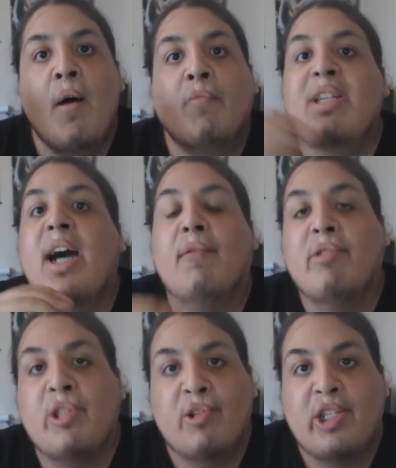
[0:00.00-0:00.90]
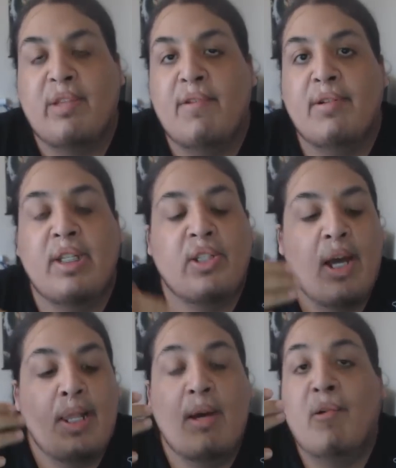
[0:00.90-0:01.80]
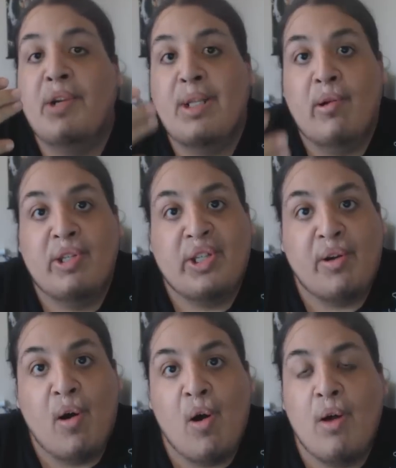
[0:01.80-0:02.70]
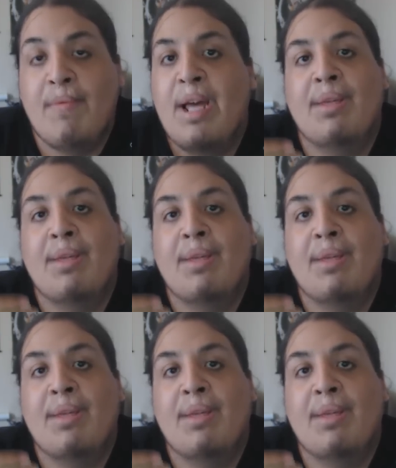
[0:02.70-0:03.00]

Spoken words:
We got results at the very least. Leone lost an arm.